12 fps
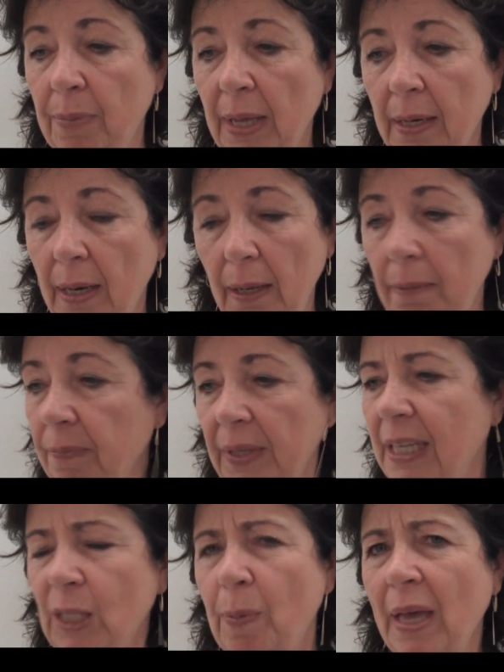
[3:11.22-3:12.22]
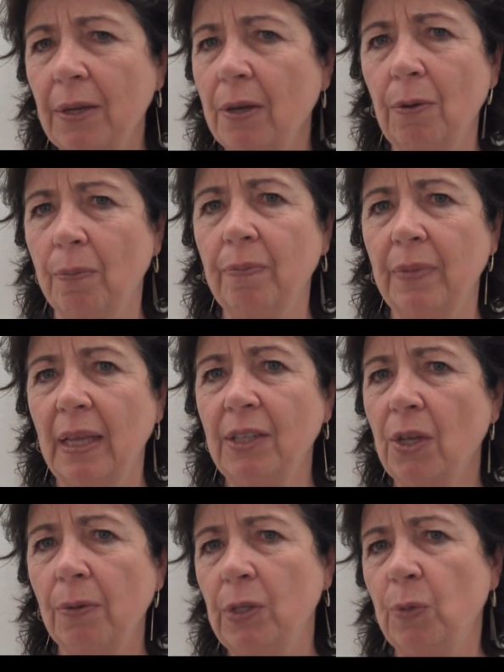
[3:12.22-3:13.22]
But it's back home.
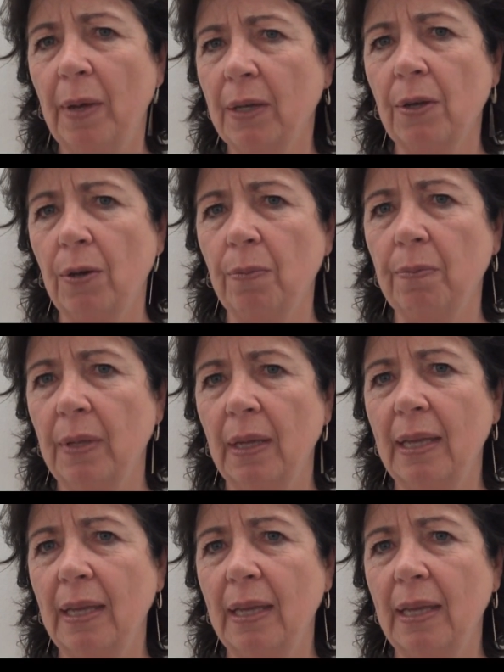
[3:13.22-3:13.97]
It's always back home.